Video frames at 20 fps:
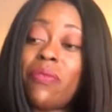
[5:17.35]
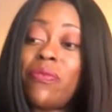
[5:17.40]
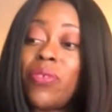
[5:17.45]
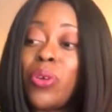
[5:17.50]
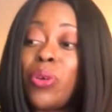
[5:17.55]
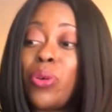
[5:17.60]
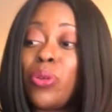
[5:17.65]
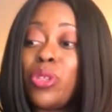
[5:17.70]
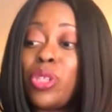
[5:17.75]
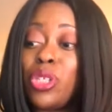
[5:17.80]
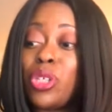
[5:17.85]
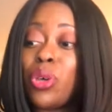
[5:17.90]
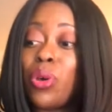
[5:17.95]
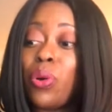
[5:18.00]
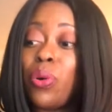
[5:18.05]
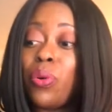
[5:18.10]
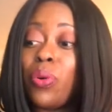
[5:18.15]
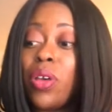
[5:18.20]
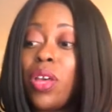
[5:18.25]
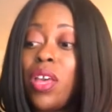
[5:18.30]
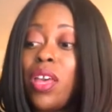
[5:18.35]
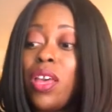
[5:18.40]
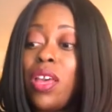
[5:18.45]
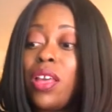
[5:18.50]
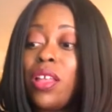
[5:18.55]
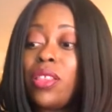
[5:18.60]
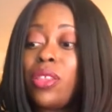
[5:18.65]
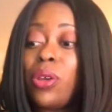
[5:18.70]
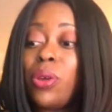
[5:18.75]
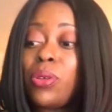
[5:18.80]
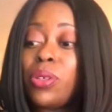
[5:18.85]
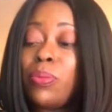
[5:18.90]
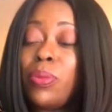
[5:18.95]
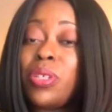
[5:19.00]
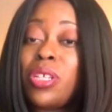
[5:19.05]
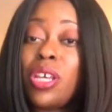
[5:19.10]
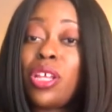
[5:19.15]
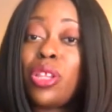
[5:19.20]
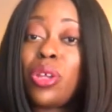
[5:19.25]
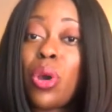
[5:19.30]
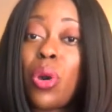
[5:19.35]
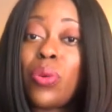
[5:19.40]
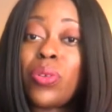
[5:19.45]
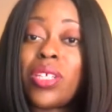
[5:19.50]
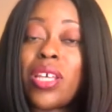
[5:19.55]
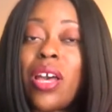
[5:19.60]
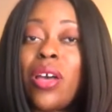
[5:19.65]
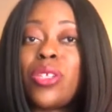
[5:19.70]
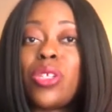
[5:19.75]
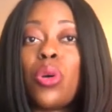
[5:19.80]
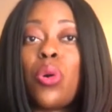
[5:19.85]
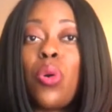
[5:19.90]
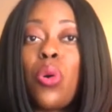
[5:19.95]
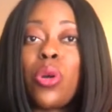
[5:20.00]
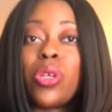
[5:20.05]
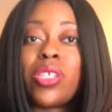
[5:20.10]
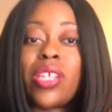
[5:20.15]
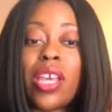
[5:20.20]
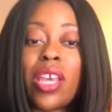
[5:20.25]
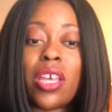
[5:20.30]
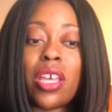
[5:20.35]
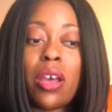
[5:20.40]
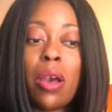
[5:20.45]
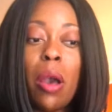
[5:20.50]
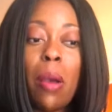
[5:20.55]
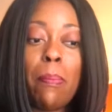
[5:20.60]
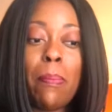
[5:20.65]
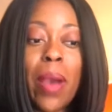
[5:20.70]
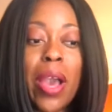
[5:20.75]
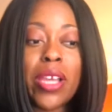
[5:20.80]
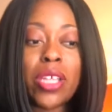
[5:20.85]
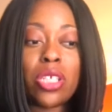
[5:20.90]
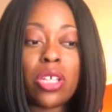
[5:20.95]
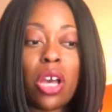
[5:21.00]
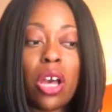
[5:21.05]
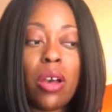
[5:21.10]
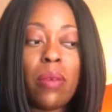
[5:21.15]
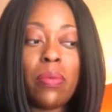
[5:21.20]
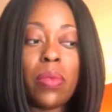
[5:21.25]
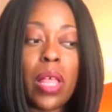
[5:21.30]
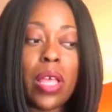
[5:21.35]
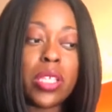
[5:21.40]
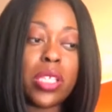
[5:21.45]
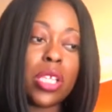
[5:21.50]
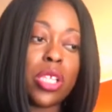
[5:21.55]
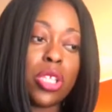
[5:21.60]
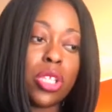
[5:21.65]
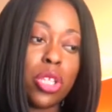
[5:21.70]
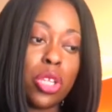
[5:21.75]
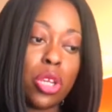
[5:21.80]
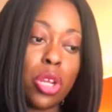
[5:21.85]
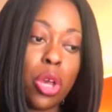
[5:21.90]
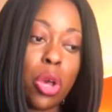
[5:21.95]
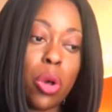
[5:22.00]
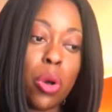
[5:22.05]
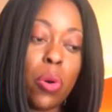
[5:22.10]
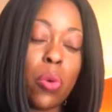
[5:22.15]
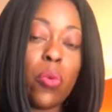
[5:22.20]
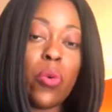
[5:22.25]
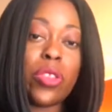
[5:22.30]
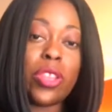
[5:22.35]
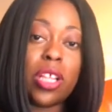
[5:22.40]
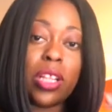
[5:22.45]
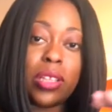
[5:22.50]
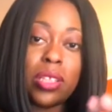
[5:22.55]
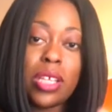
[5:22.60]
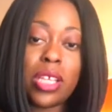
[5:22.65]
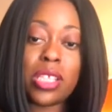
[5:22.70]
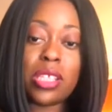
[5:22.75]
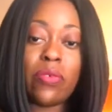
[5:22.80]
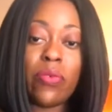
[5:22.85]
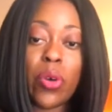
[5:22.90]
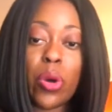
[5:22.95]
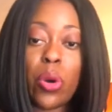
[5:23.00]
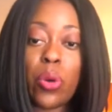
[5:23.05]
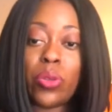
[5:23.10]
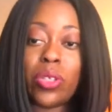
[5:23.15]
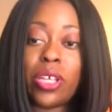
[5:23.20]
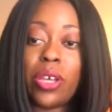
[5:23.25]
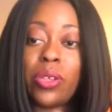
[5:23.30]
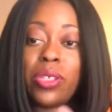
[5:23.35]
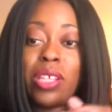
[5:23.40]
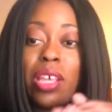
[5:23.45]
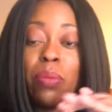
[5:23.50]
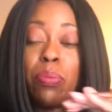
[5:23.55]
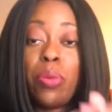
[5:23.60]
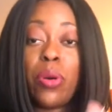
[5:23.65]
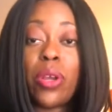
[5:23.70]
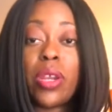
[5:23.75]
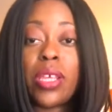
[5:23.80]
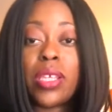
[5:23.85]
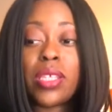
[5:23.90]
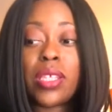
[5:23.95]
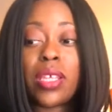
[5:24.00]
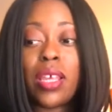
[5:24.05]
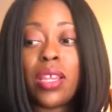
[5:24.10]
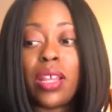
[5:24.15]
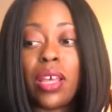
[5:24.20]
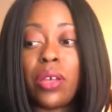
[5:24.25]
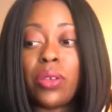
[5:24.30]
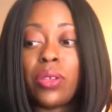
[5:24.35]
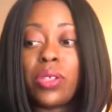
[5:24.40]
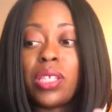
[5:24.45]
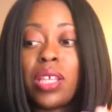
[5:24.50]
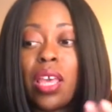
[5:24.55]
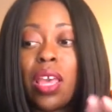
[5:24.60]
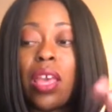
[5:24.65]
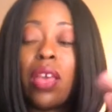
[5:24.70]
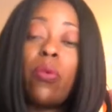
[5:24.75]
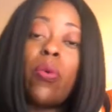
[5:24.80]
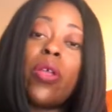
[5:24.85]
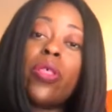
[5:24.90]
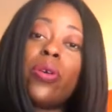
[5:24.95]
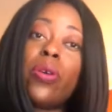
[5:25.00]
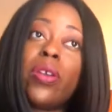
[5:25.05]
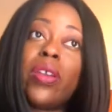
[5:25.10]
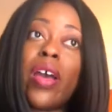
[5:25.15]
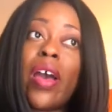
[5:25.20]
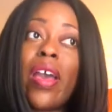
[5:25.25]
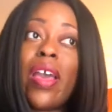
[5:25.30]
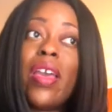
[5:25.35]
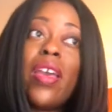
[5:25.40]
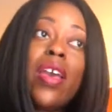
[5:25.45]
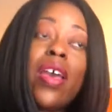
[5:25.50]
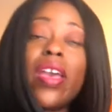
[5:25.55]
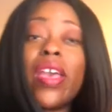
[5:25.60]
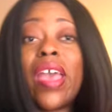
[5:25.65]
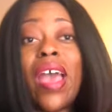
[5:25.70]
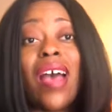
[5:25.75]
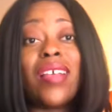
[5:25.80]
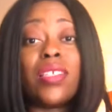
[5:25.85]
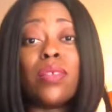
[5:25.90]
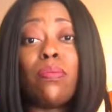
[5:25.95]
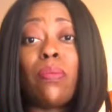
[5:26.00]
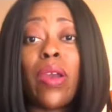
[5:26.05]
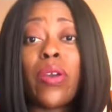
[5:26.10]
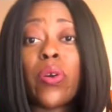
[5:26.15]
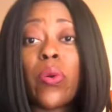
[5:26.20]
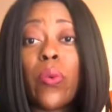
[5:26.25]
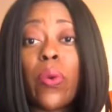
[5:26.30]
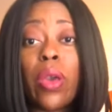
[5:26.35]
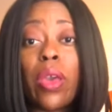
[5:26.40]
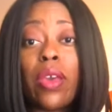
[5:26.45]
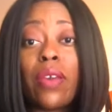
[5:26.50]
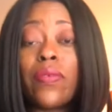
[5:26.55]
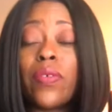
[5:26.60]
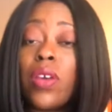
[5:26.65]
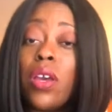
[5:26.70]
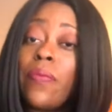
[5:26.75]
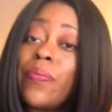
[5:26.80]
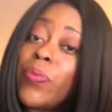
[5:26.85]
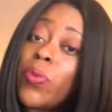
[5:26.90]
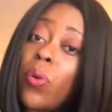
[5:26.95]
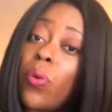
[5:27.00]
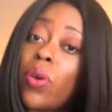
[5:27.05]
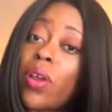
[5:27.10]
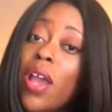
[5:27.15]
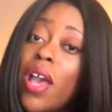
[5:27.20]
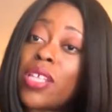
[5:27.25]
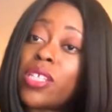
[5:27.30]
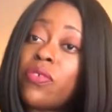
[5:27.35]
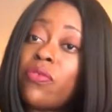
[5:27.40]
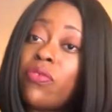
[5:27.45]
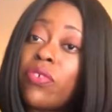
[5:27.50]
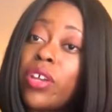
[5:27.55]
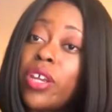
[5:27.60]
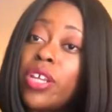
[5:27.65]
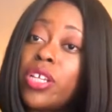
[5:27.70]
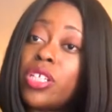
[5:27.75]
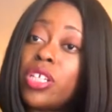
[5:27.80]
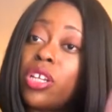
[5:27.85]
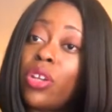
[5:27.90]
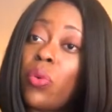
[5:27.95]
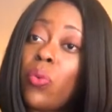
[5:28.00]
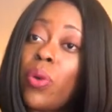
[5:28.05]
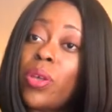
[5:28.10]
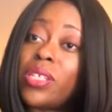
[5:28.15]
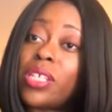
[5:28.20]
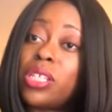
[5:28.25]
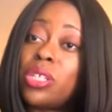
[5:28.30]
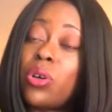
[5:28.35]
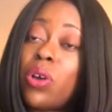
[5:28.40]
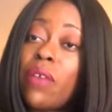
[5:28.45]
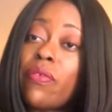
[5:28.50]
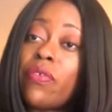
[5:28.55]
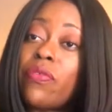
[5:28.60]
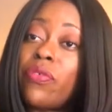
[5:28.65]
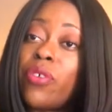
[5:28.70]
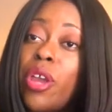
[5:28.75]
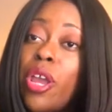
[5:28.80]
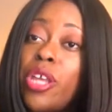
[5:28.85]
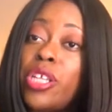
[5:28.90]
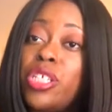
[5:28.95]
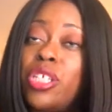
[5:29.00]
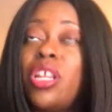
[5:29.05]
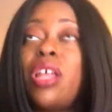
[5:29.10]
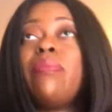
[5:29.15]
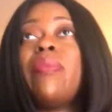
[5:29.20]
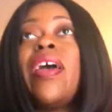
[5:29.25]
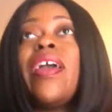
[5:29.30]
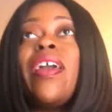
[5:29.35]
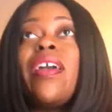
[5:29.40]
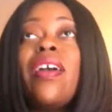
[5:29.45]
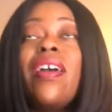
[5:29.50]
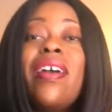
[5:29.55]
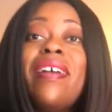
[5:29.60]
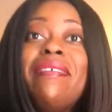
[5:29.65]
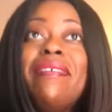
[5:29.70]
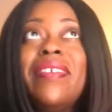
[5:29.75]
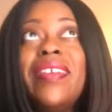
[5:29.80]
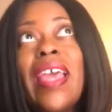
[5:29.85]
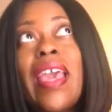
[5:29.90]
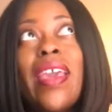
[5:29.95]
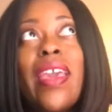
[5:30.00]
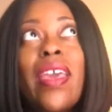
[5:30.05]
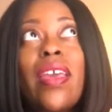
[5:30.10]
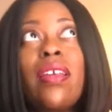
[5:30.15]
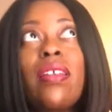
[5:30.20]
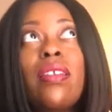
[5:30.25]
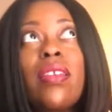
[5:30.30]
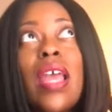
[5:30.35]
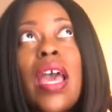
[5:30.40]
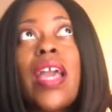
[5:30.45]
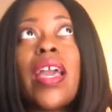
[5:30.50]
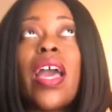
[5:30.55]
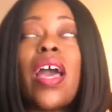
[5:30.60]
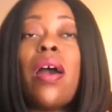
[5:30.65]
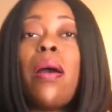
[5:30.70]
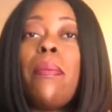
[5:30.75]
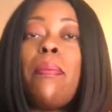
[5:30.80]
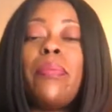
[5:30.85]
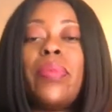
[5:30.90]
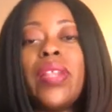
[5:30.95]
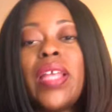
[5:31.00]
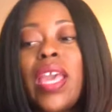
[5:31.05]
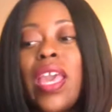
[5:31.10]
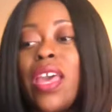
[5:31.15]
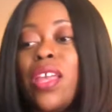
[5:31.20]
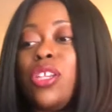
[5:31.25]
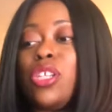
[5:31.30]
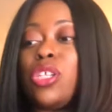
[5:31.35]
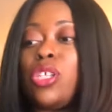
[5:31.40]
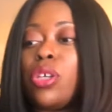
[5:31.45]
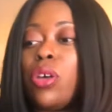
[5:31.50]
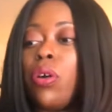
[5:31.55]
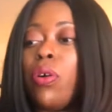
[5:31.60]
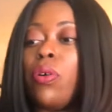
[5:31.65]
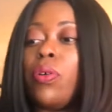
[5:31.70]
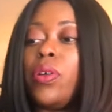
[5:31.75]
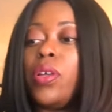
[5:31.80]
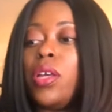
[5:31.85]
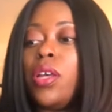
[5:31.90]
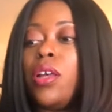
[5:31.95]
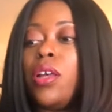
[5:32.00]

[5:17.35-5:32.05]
food. So there's a particular hotels, of course, like my job lets us know with the list of what hotels they put us in. They'll say whether or not it has a microwave or it has a fridge. And the ones that don't have a fridge, then I'm like, dang it, now I got a plan. So